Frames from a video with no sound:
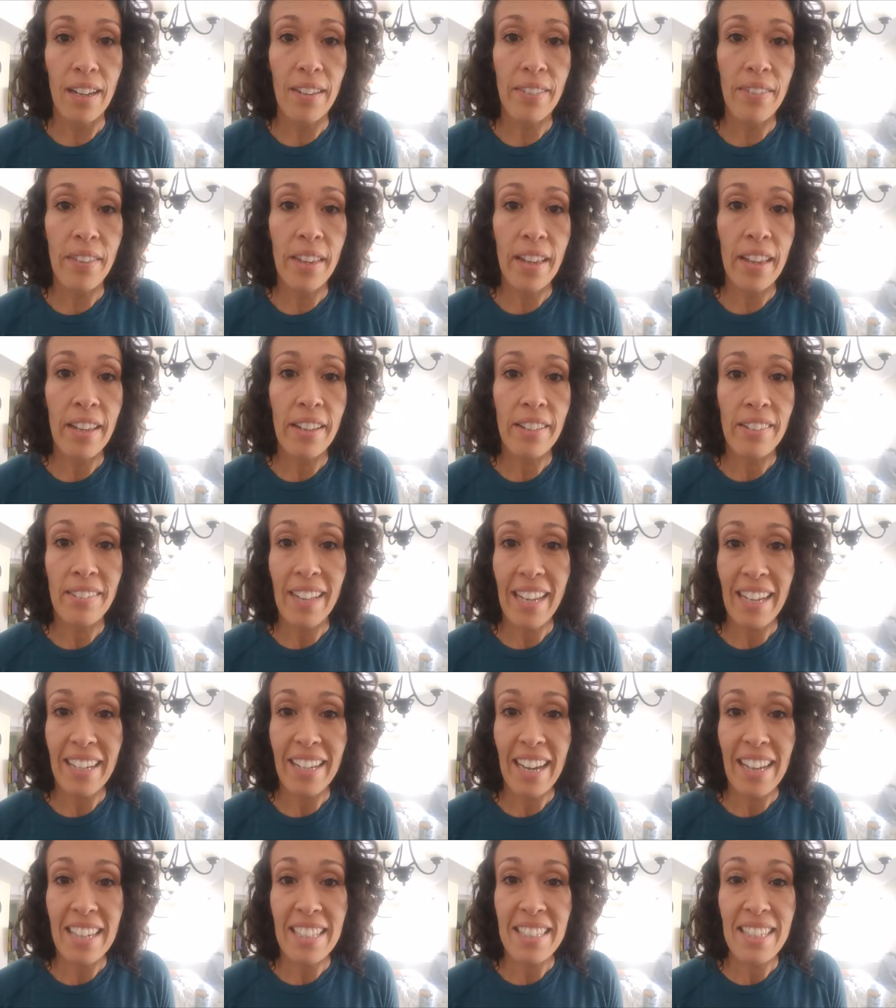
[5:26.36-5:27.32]
And then,
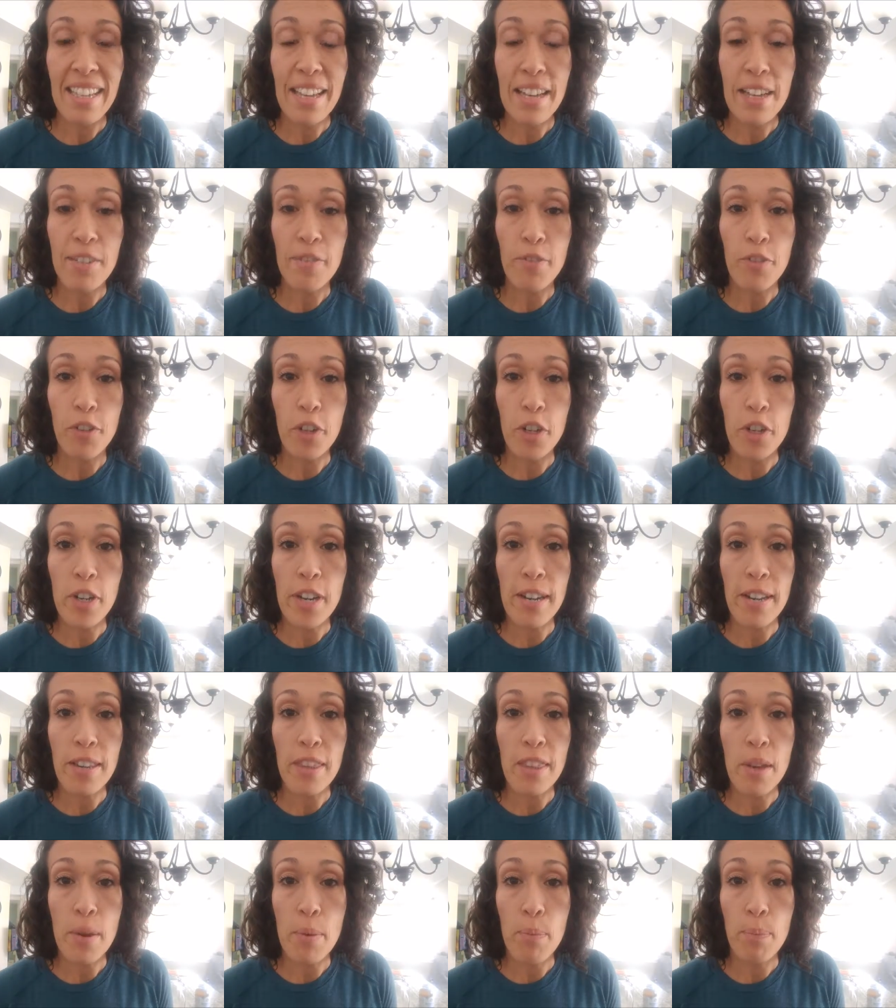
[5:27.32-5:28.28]
like I said, for
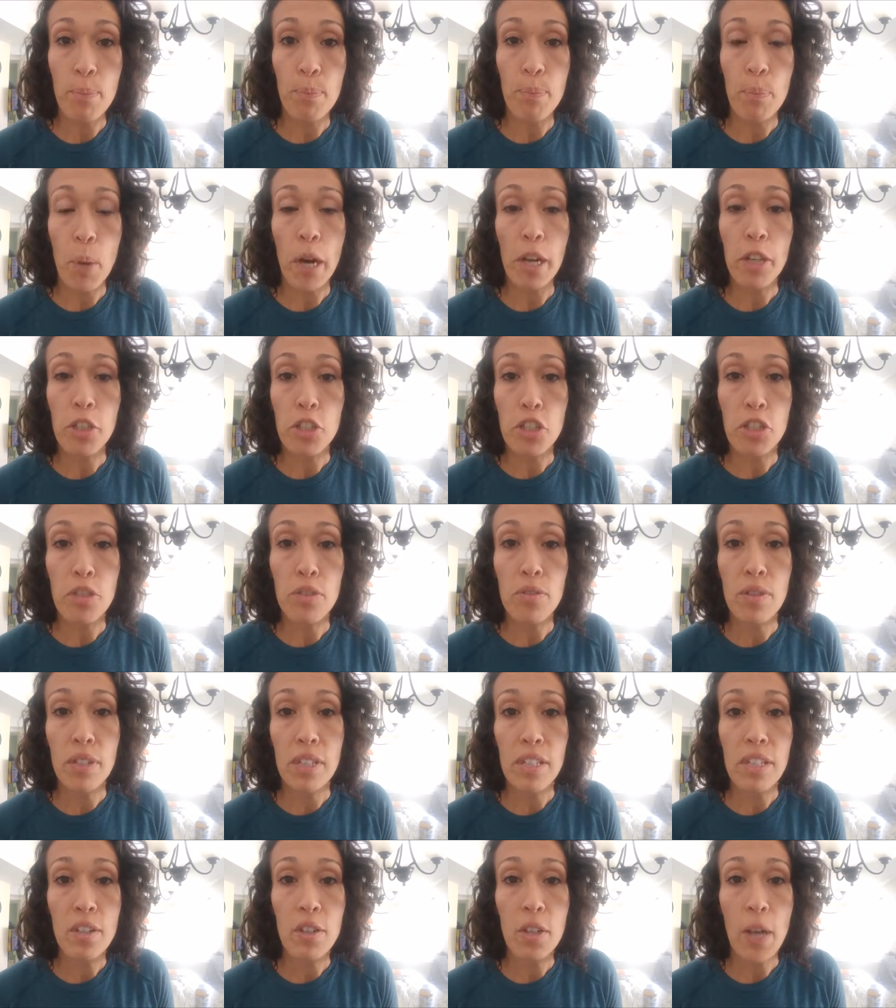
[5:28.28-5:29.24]
the part two
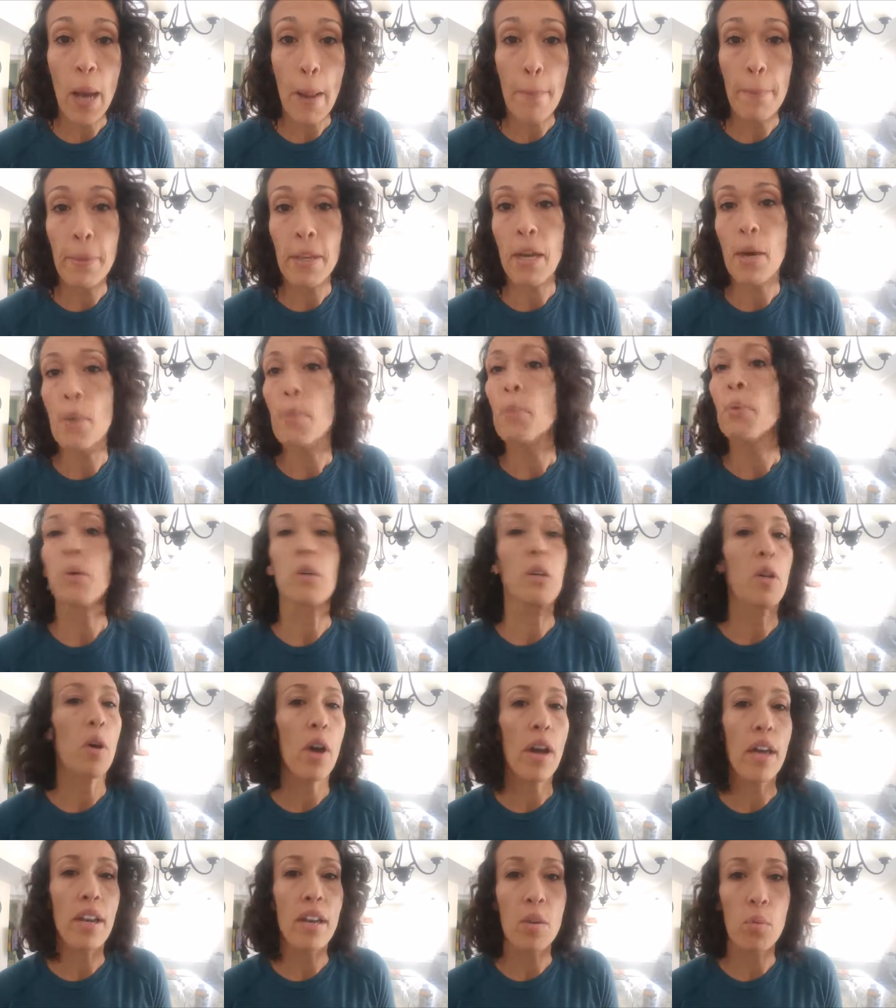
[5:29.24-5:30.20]
video coming up,
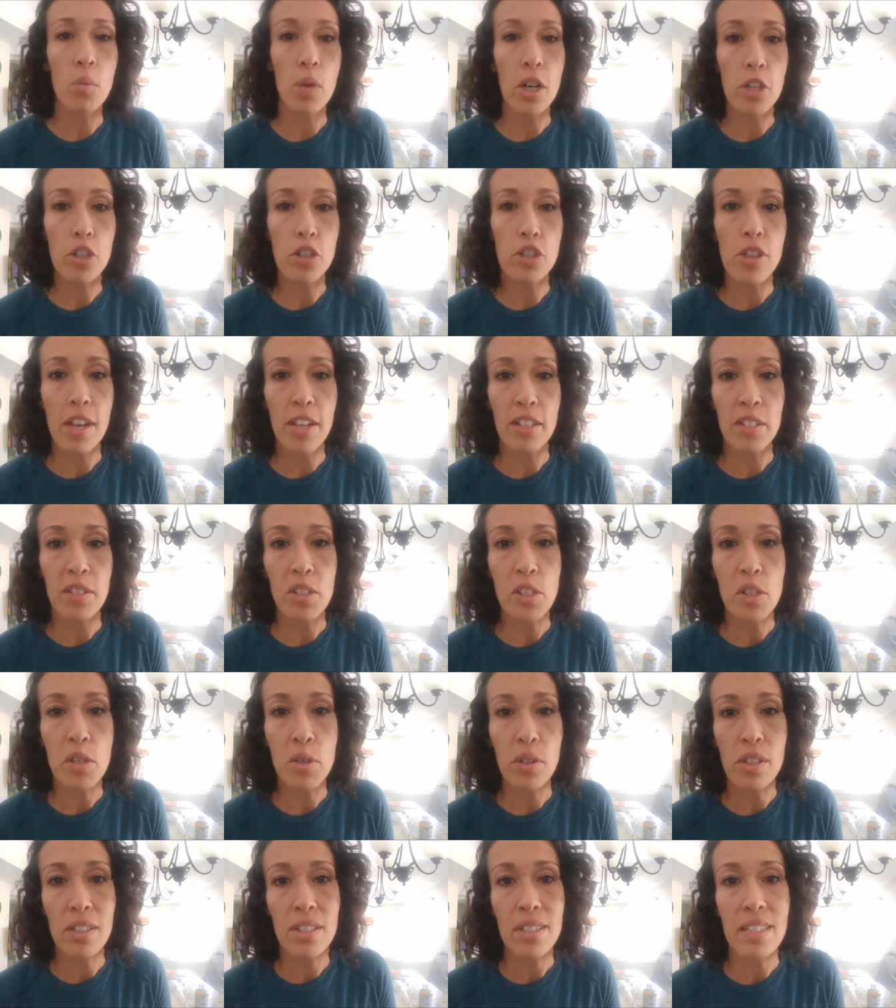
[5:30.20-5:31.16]
go ahead and watch that so
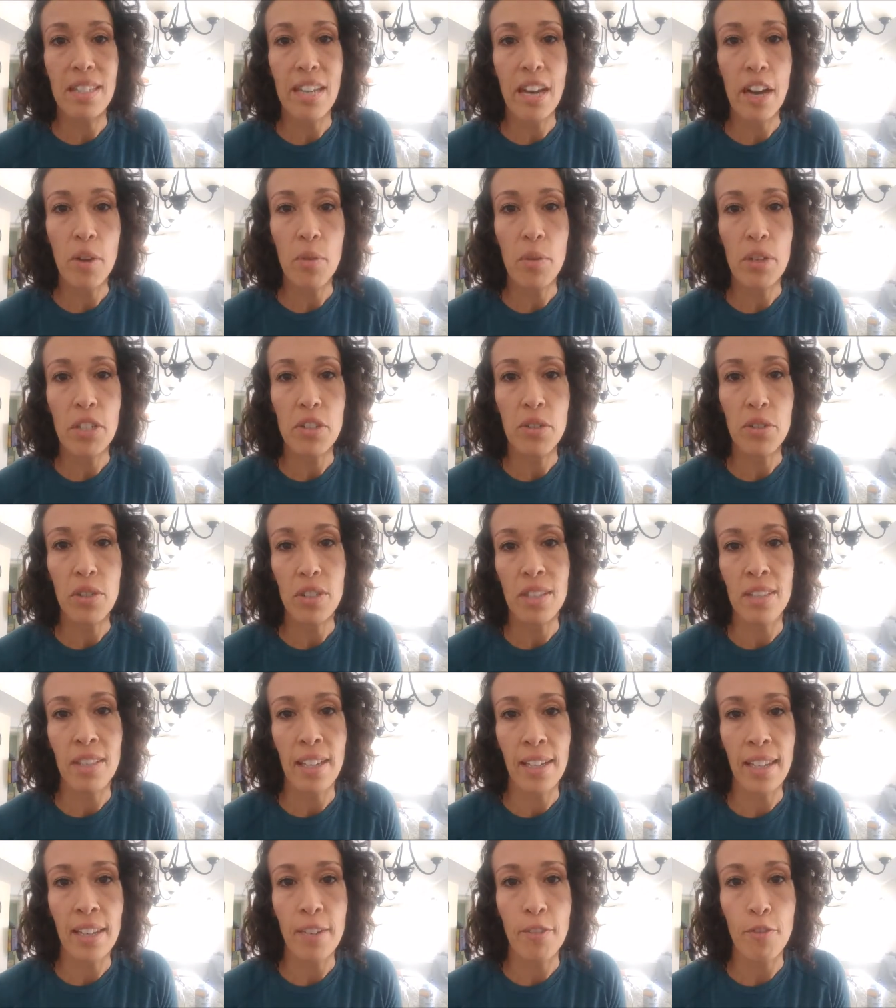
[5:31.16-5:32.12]
you can see how we do a
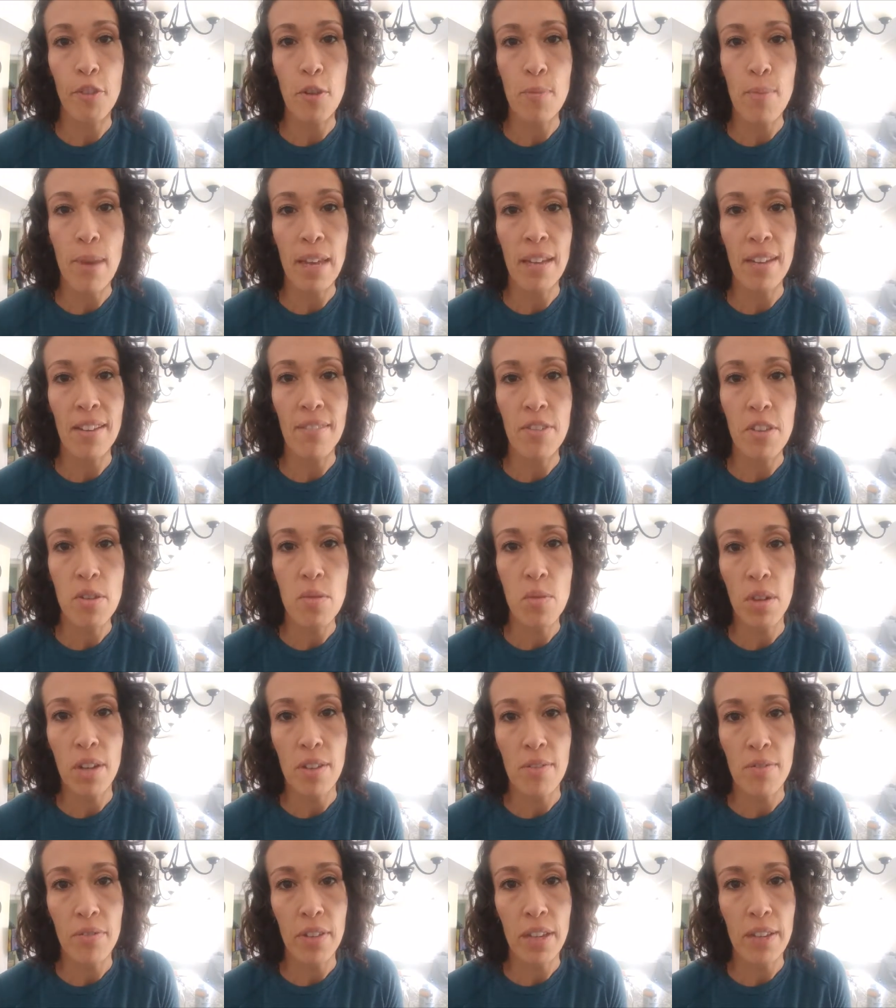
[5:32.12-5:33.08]
second ferment if you
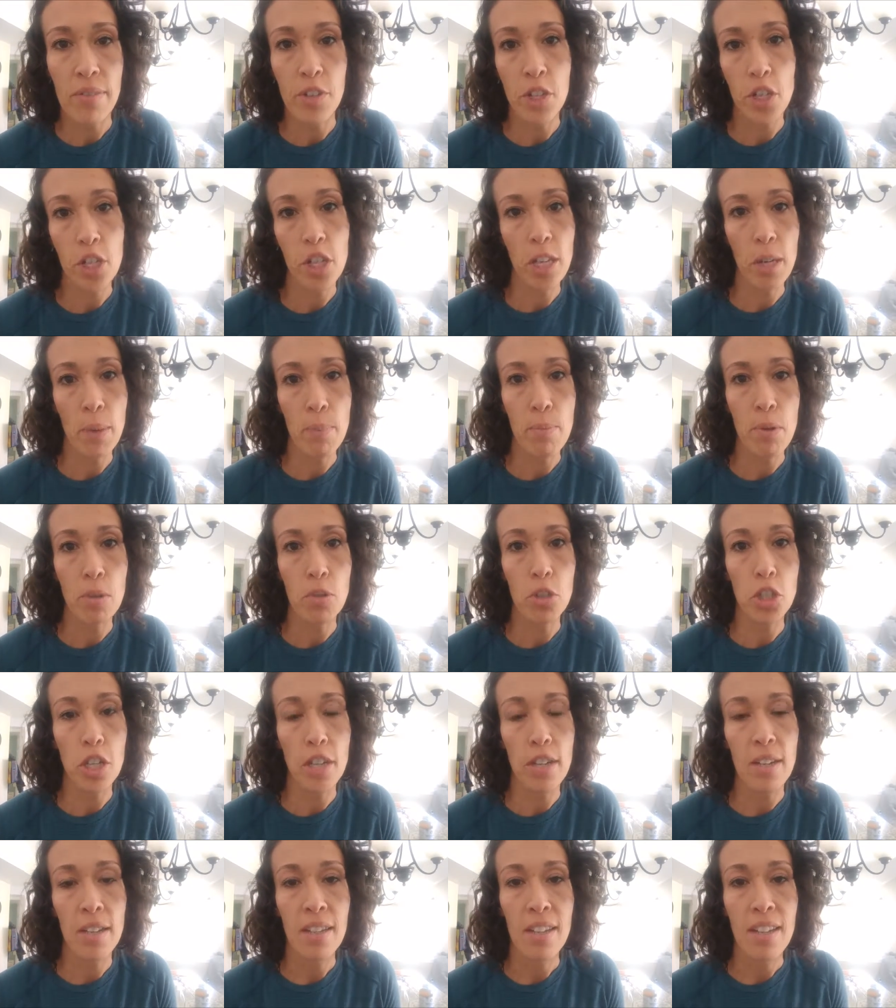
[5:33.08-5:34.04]
wanna flavor your
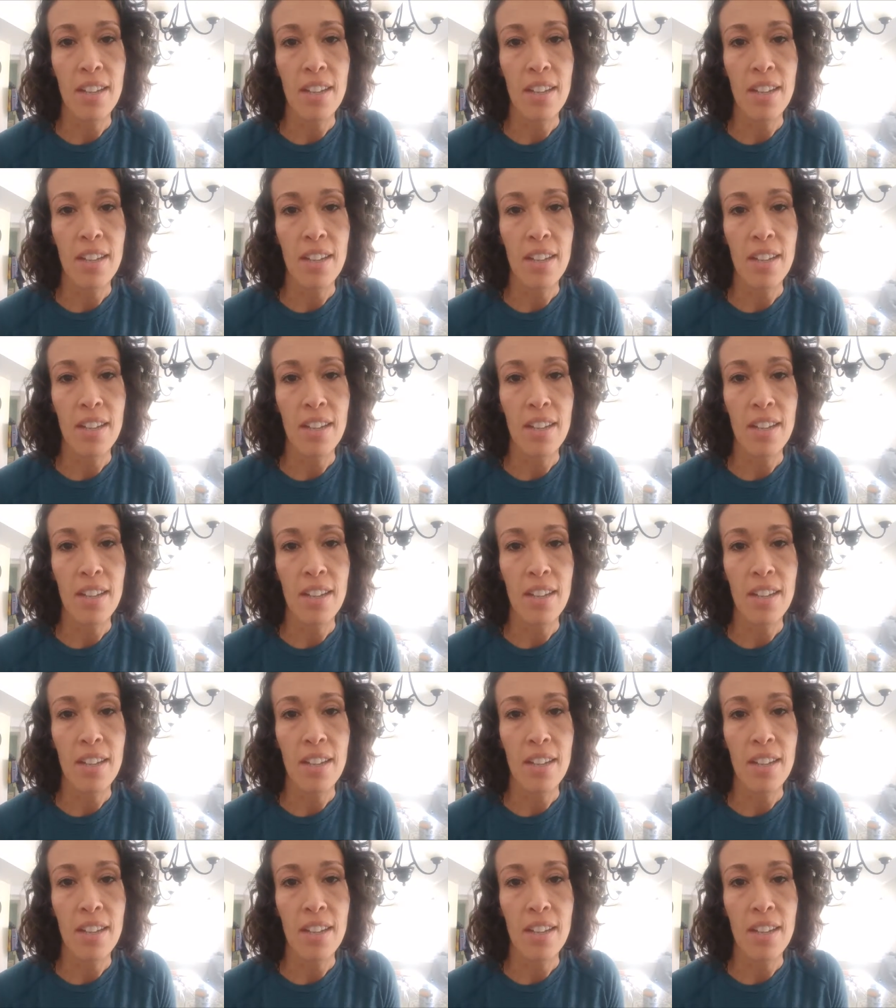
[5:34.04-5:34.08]
kombucha.